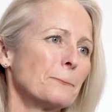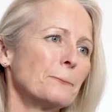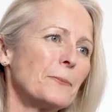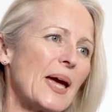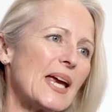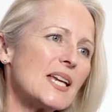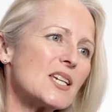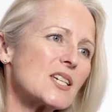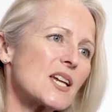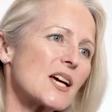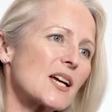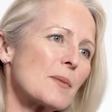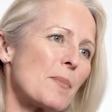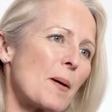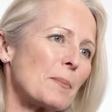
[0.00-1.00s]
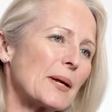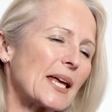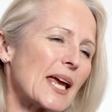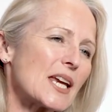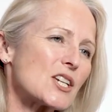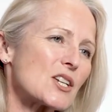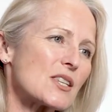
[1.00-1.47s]
PageTiger
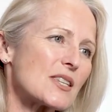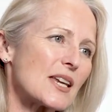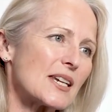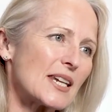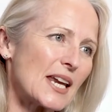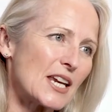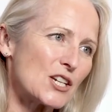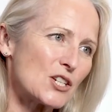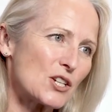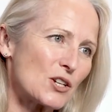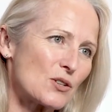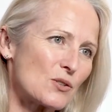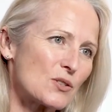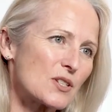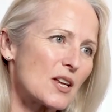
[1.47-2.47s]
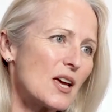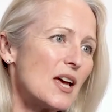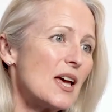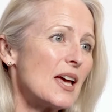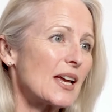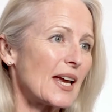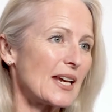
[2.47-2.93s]
publications and issues
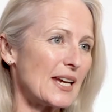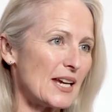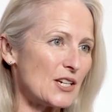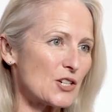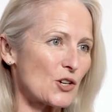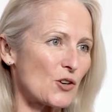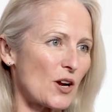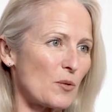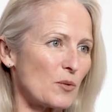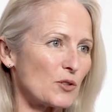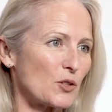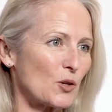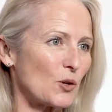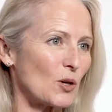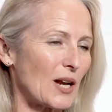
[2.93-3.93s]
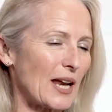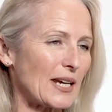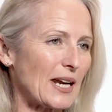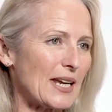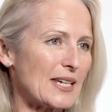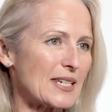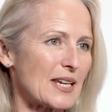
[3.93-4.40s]
can integrate with Google
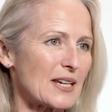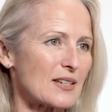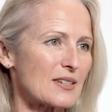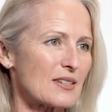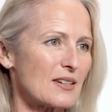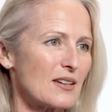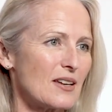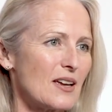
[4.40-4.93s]
Analytics.